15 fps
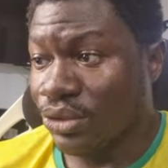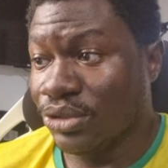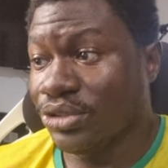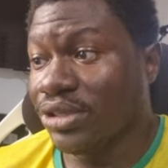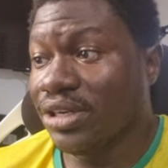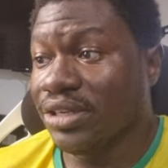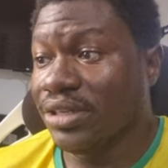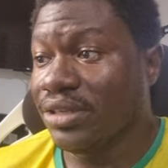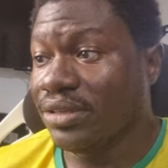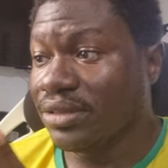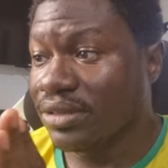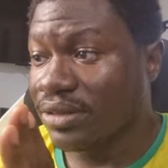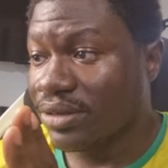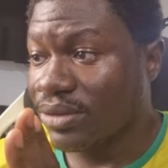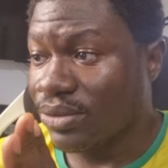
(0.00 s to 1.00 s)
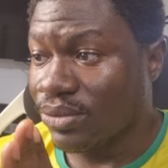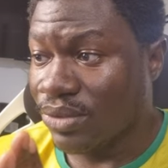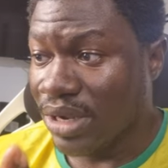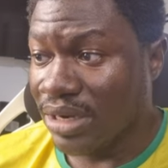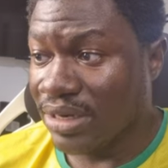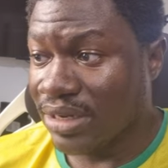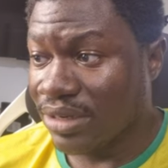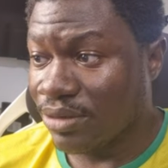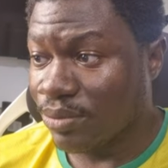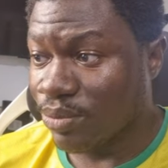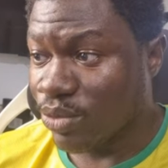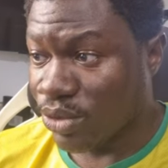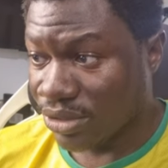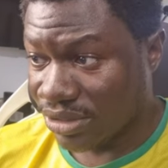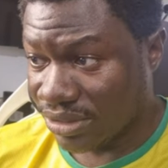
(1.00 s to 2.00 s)
usually rendered in
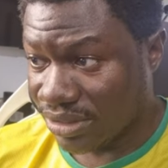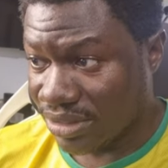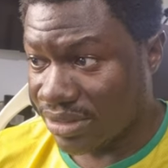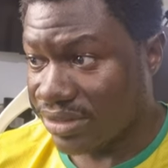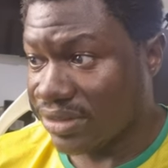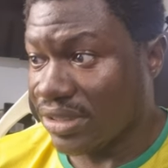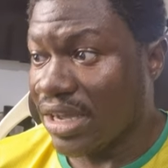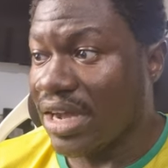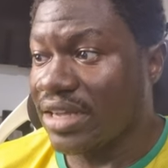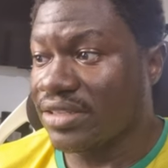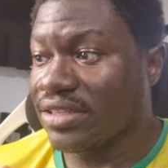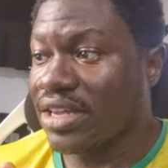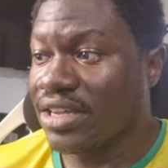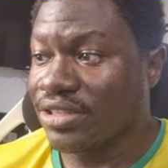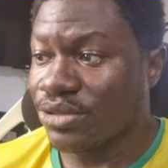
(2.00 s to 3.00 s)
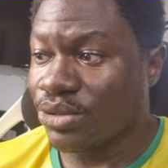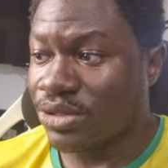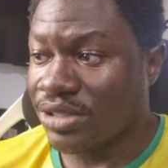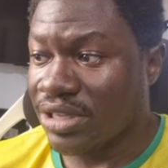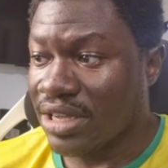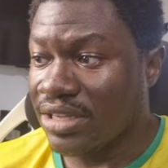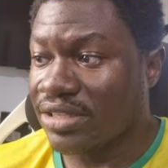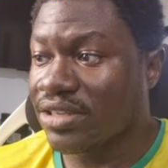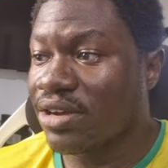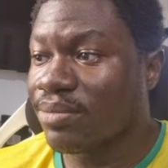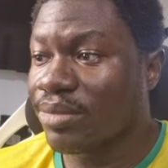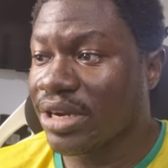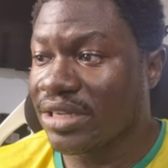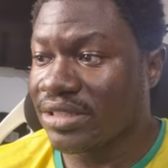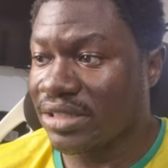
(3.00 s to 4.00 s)
Portuguese as Associação
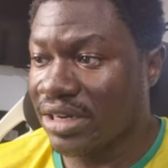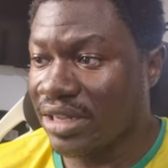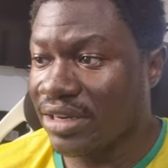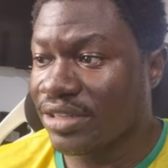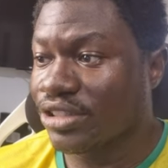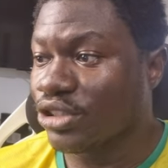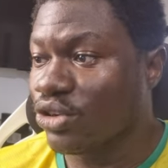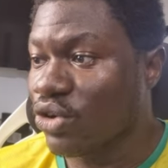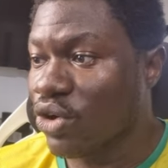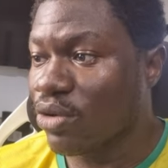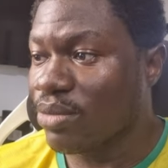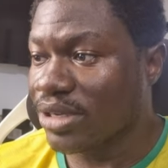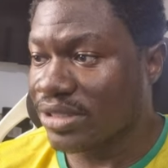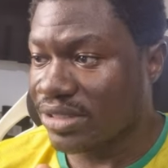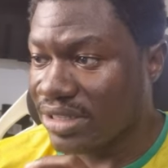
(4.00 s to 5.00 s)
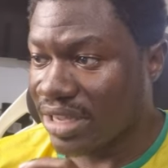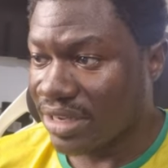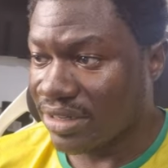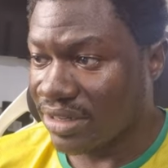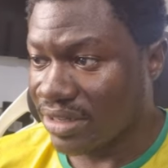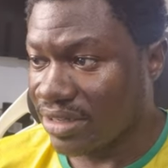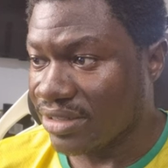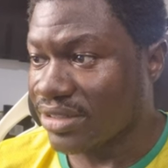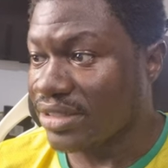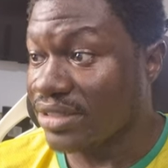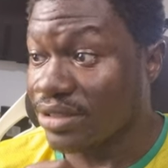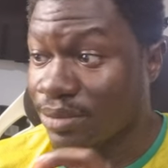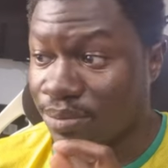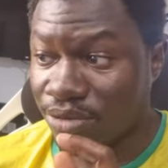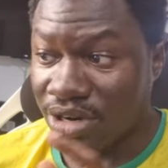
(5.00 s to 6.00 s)
Brasileira de Normas Técnicas,
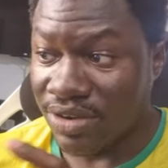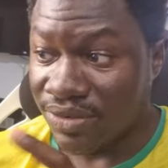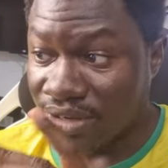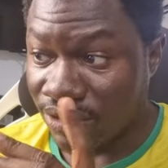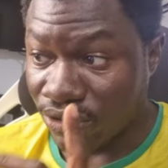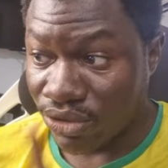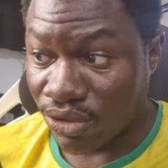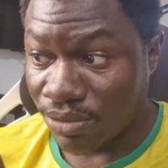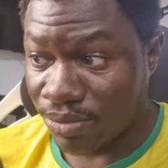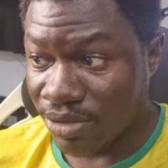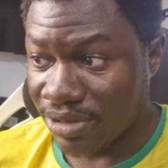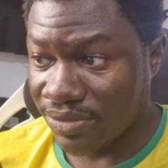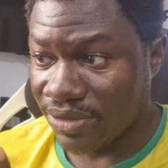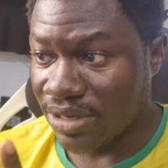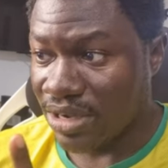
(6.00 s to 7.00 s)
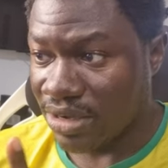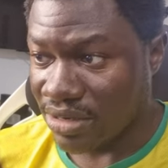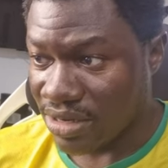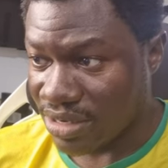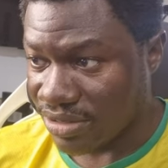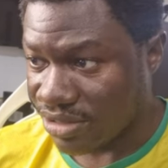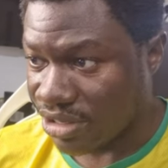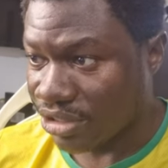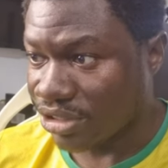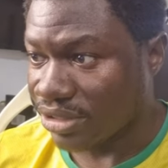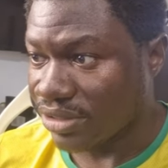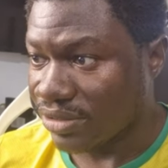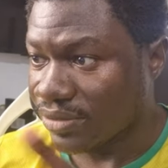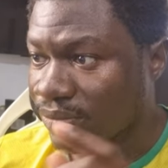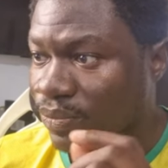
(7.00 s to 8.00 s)
is a private non-profit
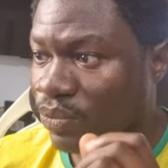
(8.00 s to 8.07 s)
organization